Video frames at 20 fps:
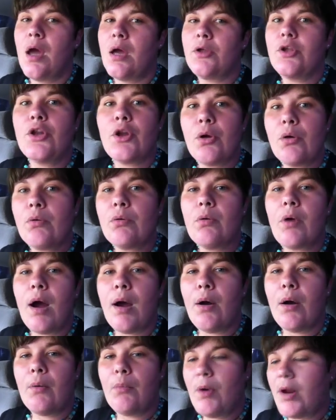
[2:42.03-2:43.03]

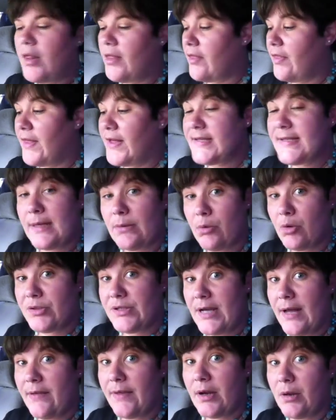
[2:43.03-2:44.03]
One of the things I wrote
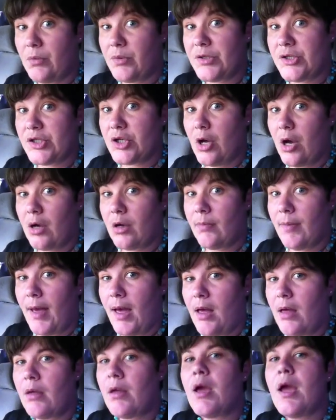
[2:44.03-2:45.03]
down that I wanted to talk
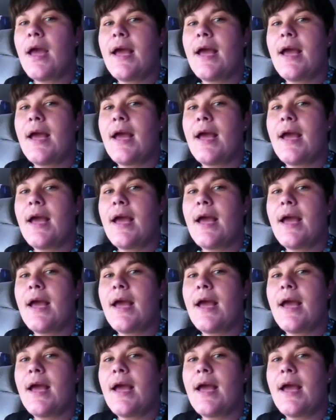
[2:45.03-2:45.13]
about